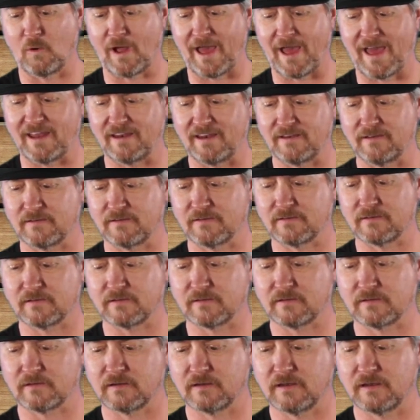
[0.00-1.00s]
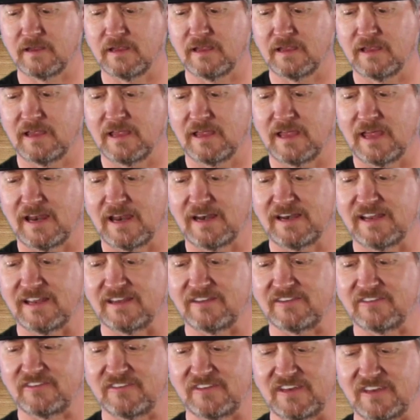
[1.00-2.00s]
wet and
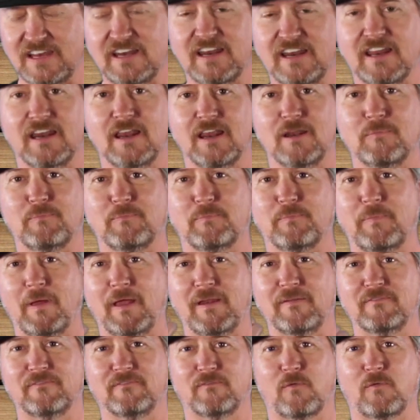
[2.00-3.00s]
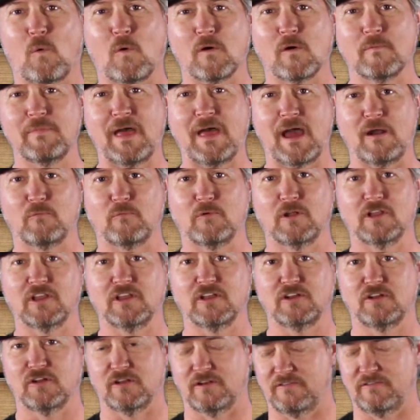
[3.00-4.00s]
get seated and, and form that really
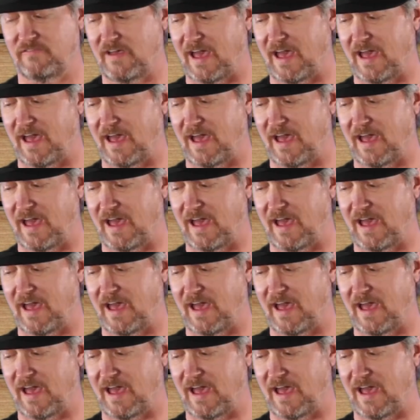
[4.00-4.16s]
good